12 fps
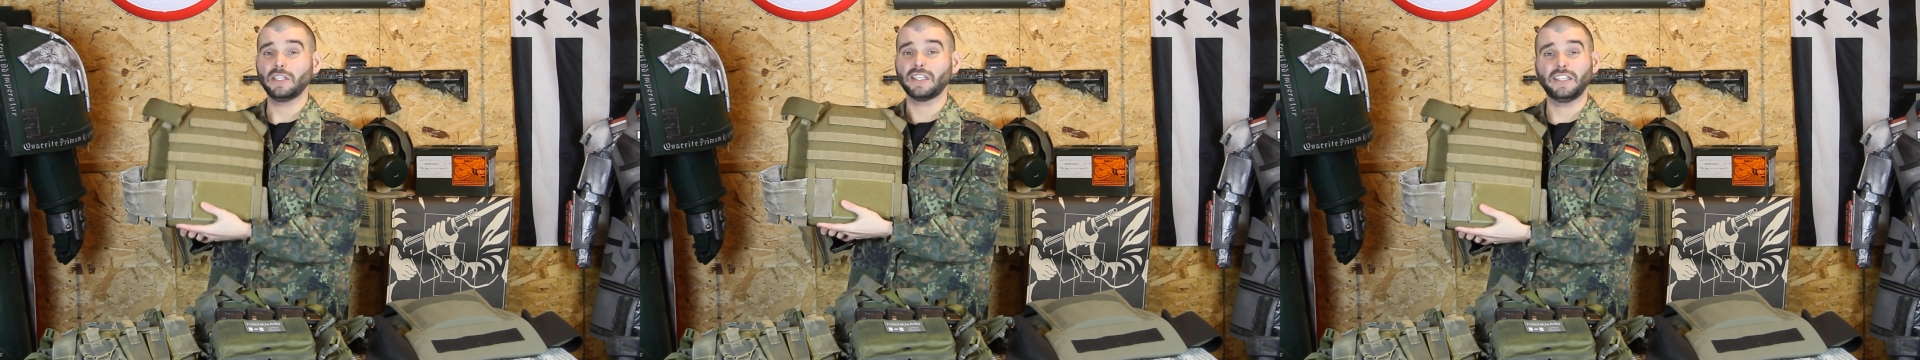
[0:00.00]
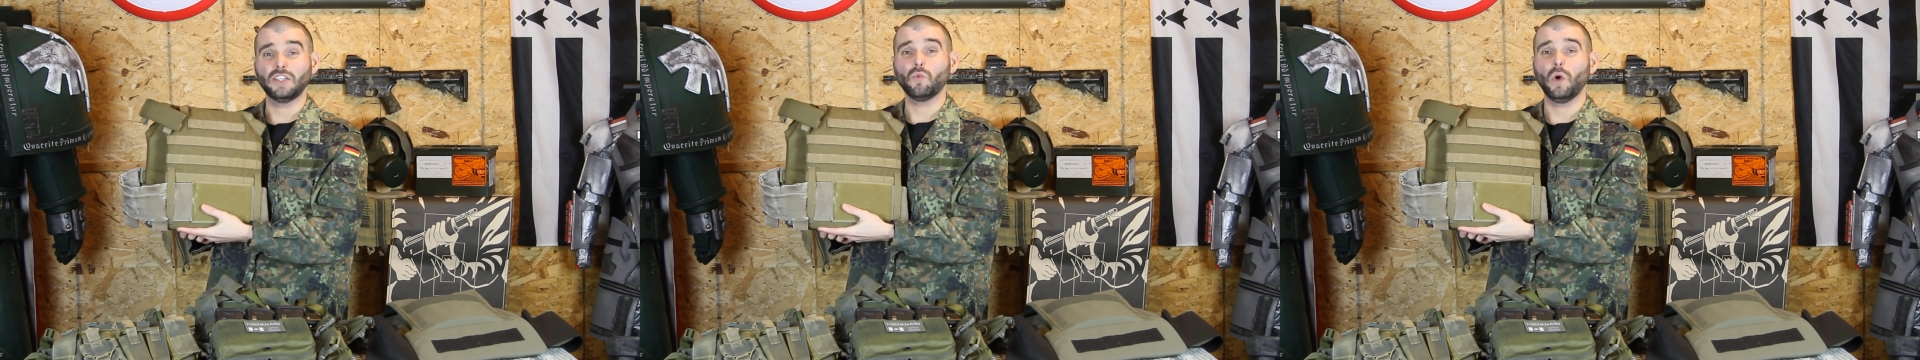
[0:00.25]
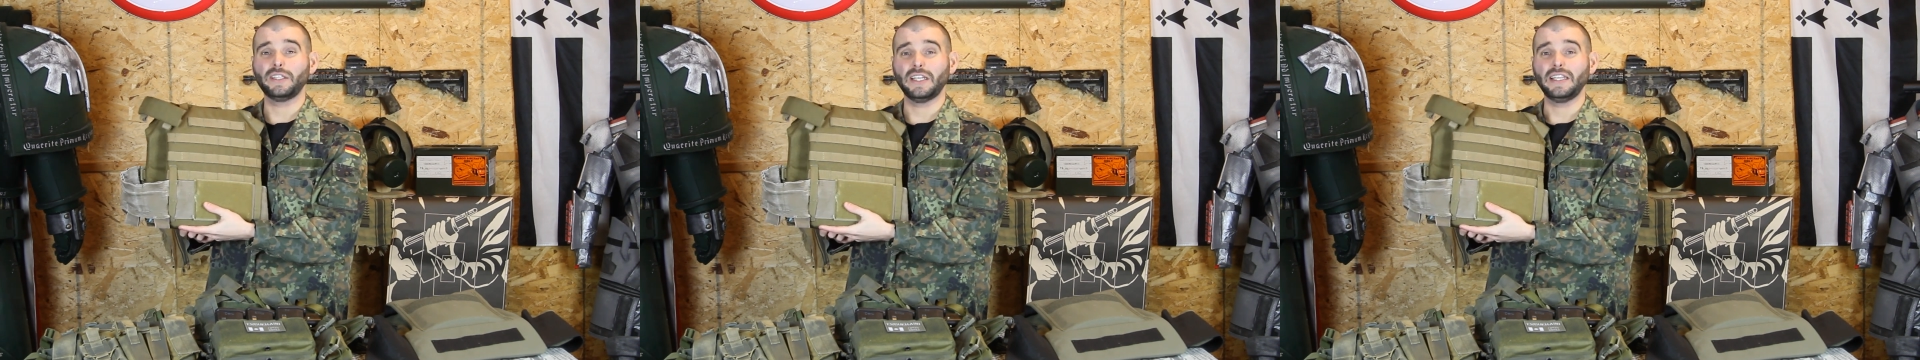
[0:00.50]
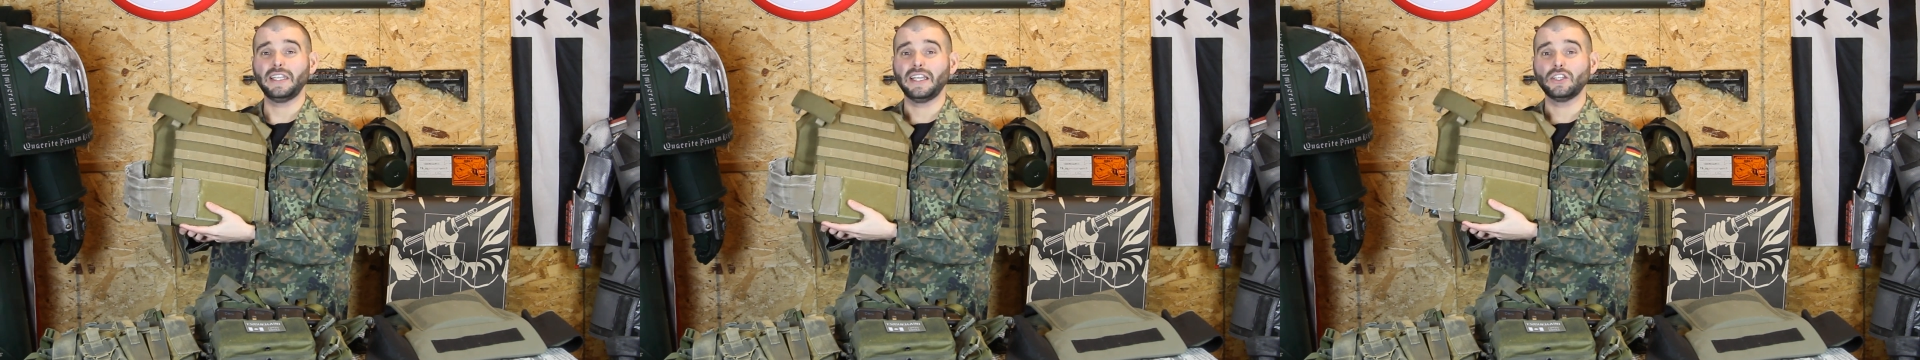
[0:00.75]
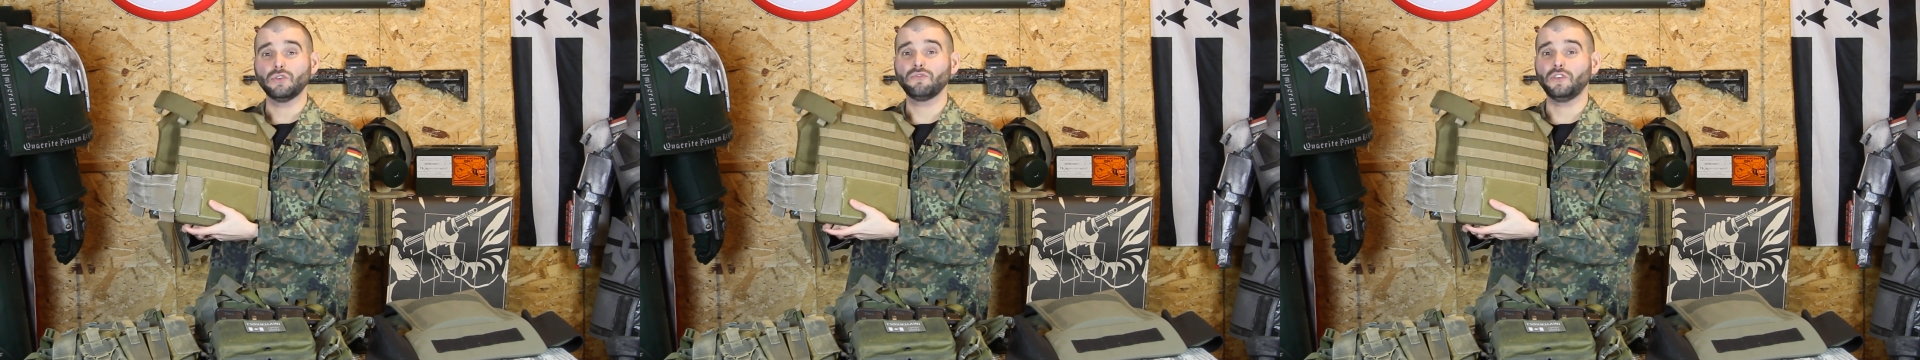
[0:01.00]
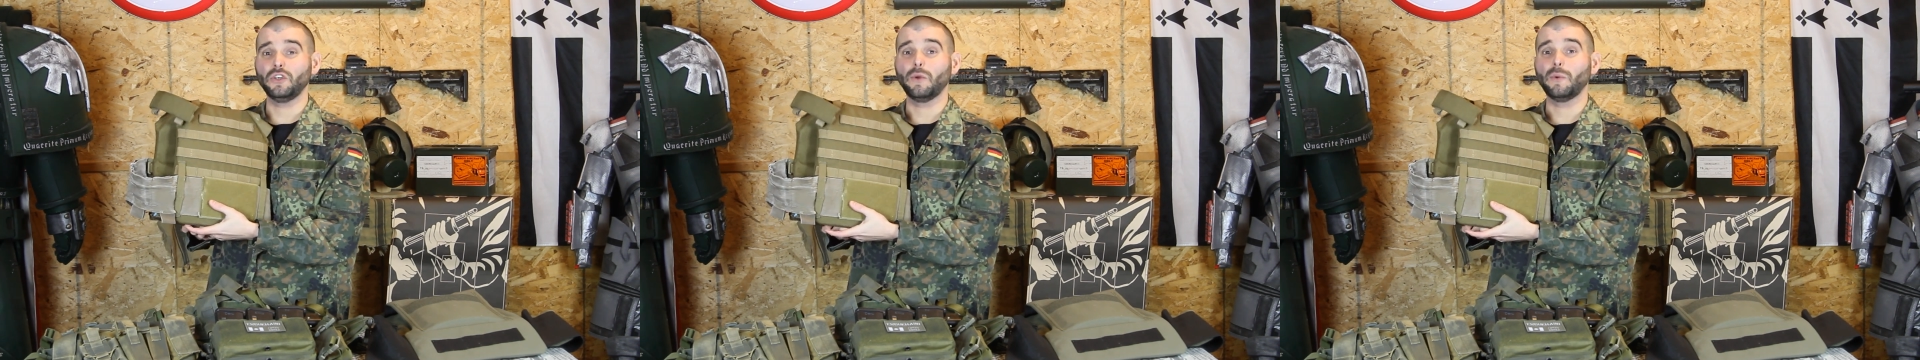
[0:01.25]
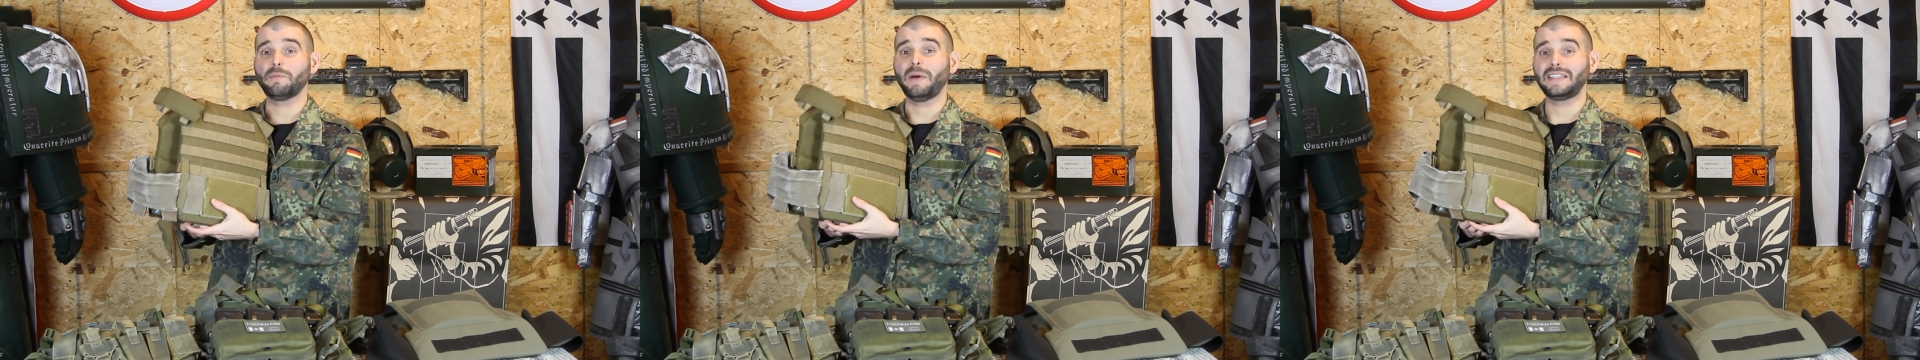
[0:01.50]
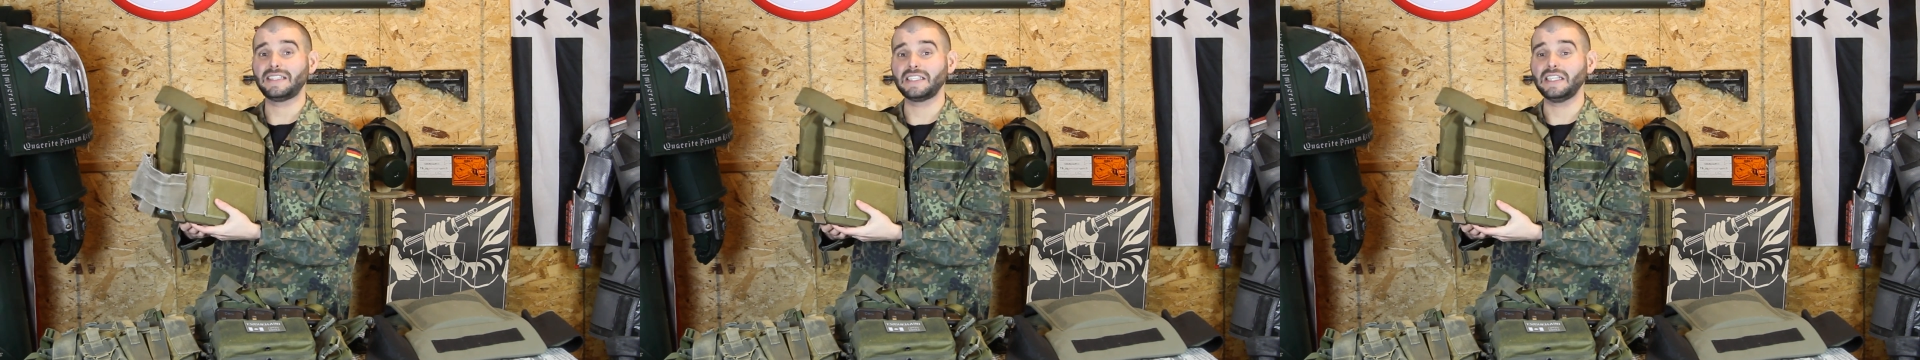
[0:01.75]
because I didn't want anything interfering with
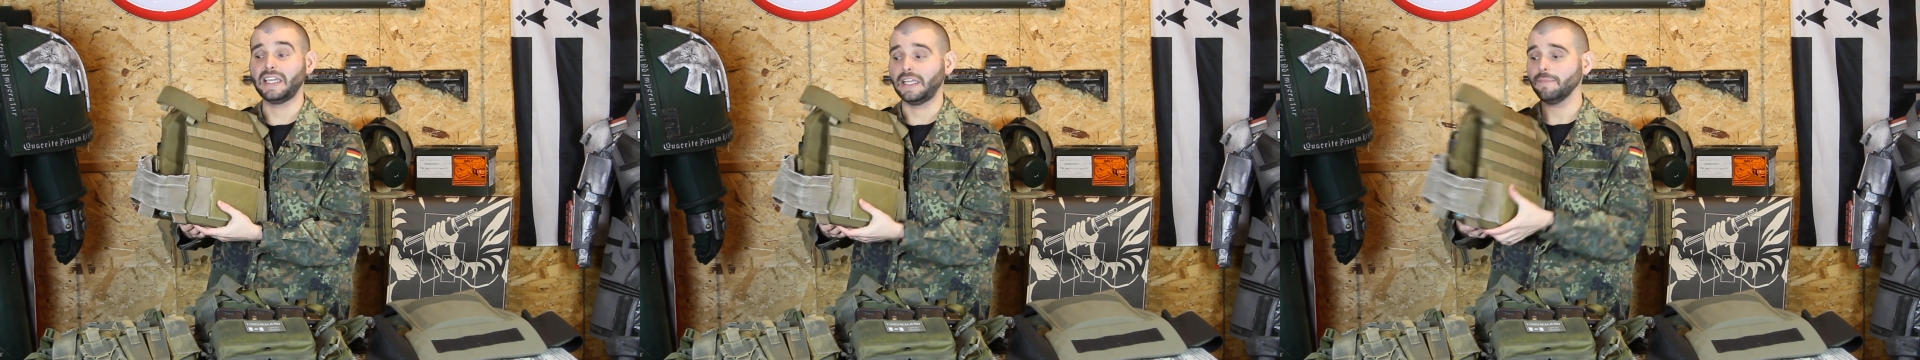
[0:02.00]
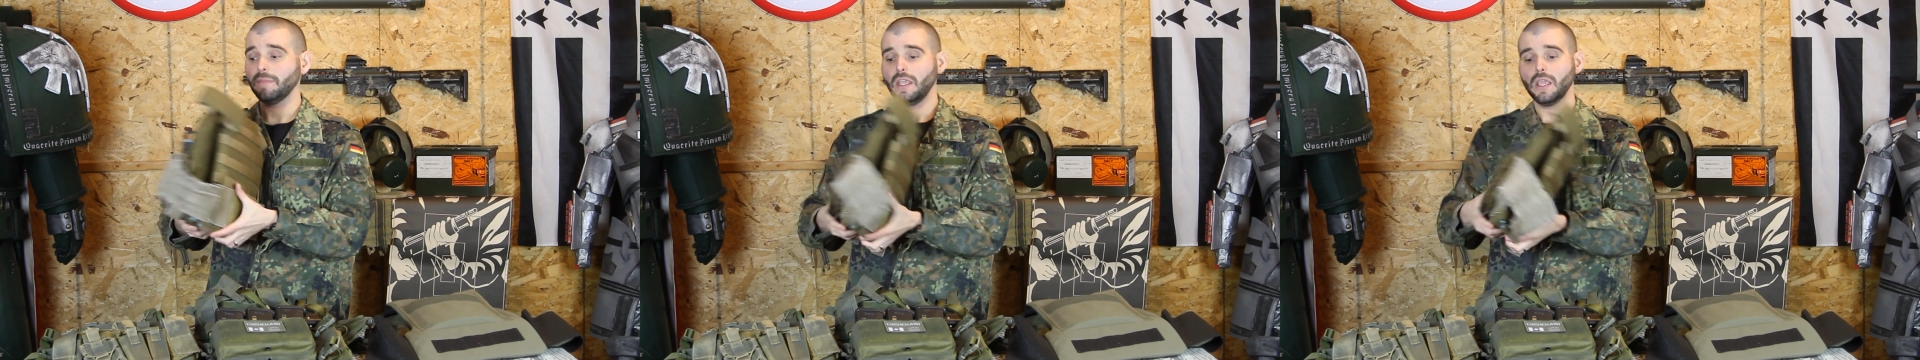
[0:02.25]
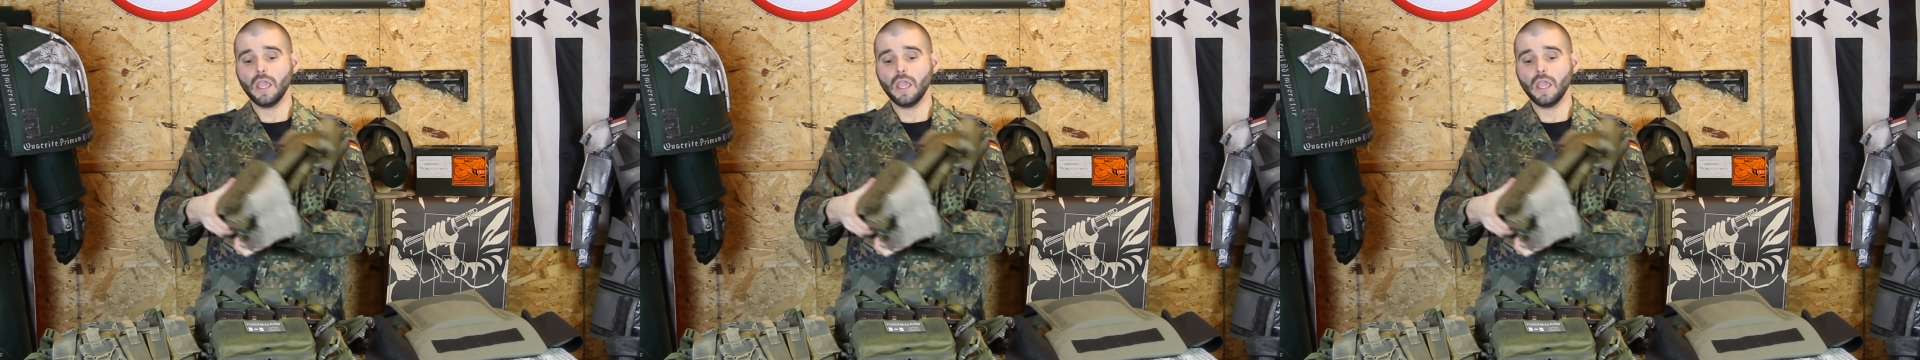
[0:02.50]
my sling.